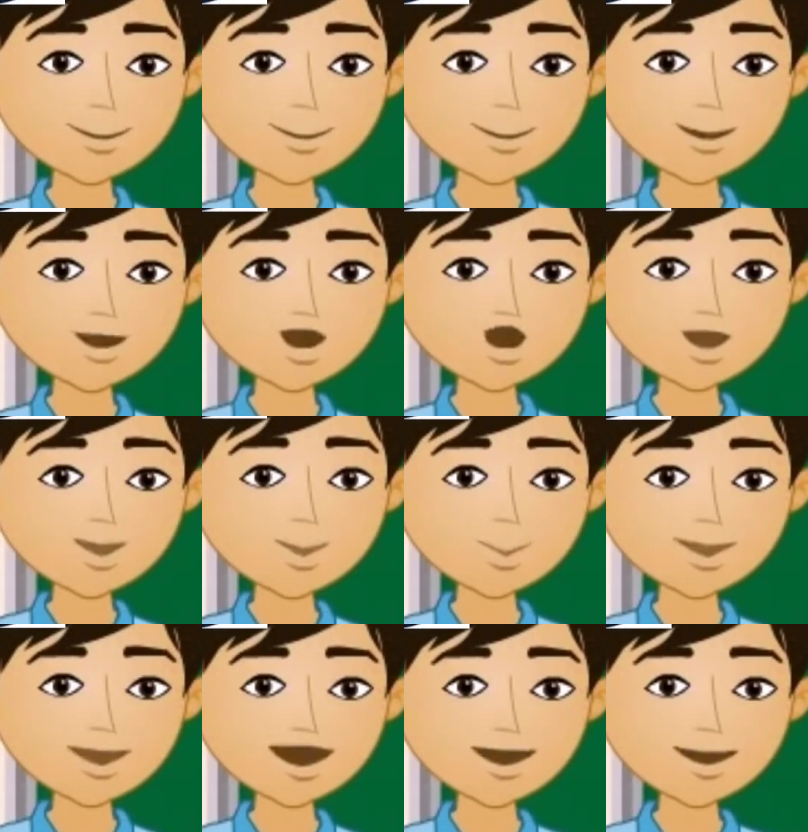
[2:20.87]
into
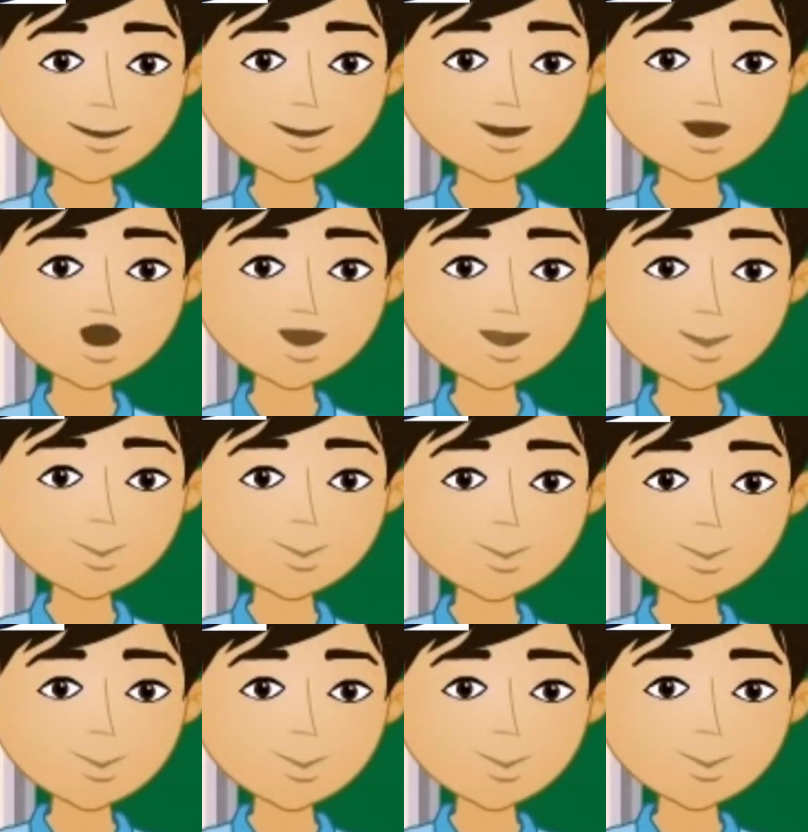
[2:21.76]
A square
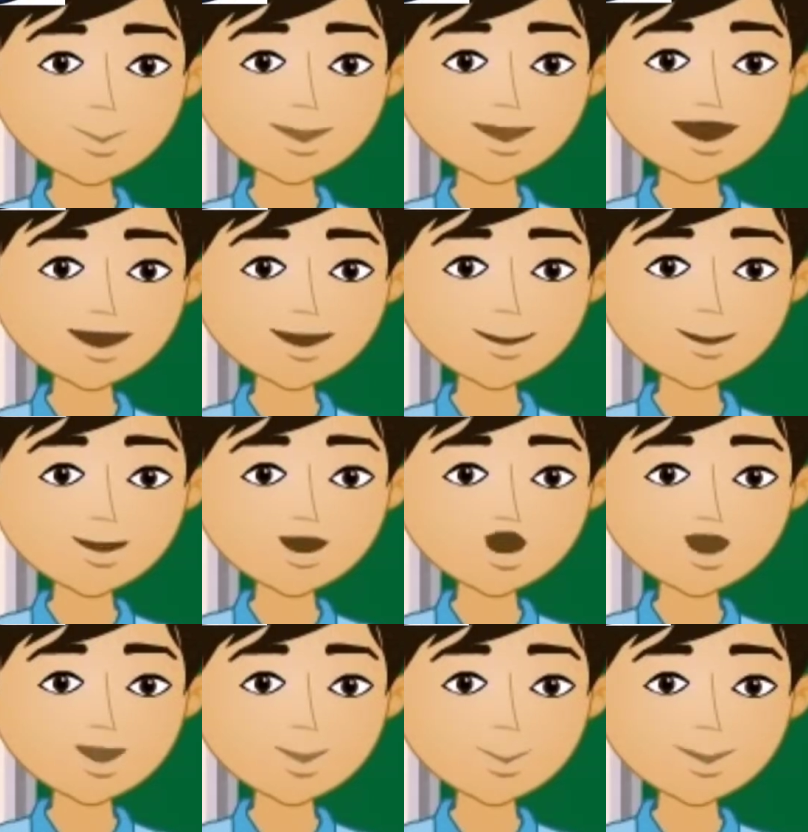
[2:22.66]
into
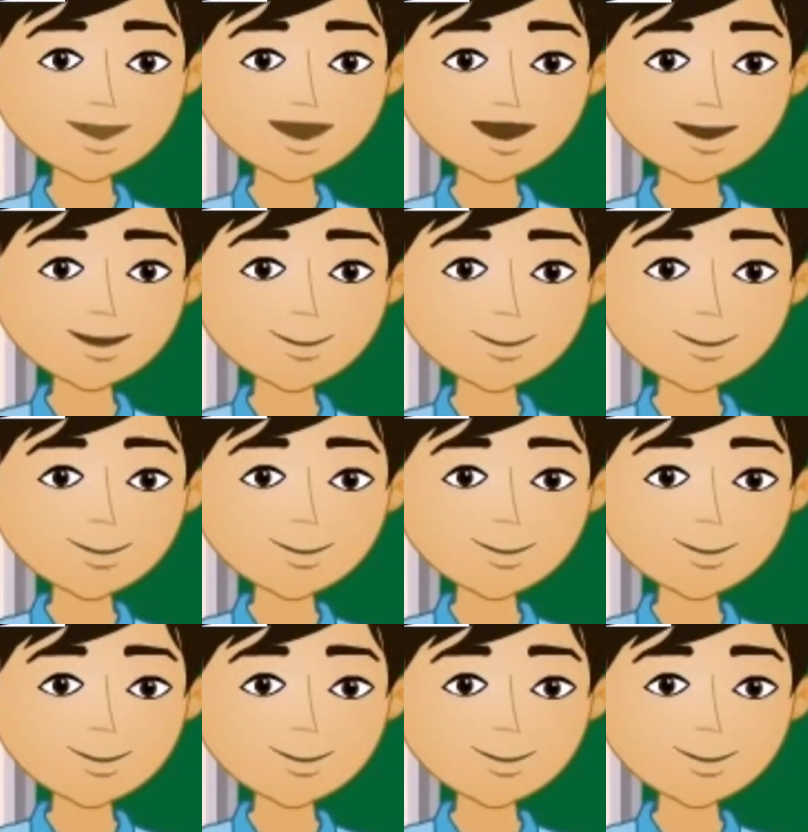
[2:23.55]
A square,